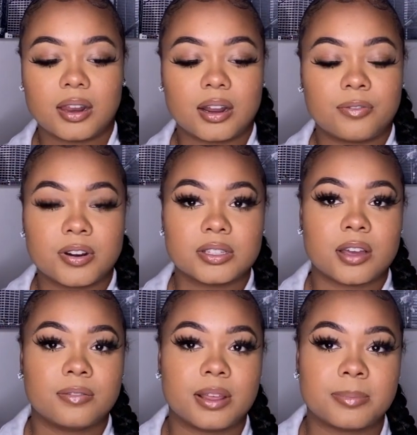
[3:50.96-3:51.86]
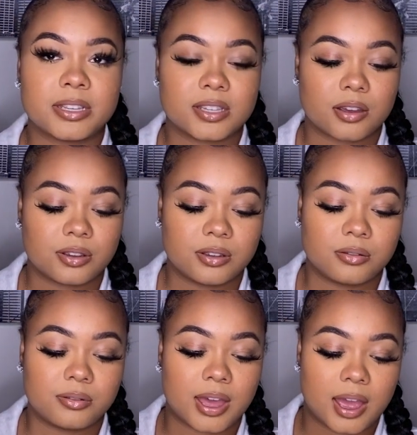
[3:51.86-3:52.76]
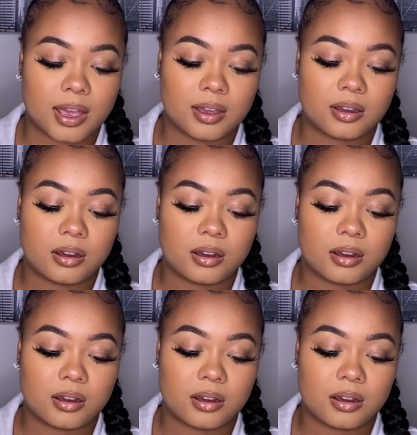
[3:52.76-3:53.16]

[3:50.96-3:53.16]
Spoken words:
Now, first off, let me tell you that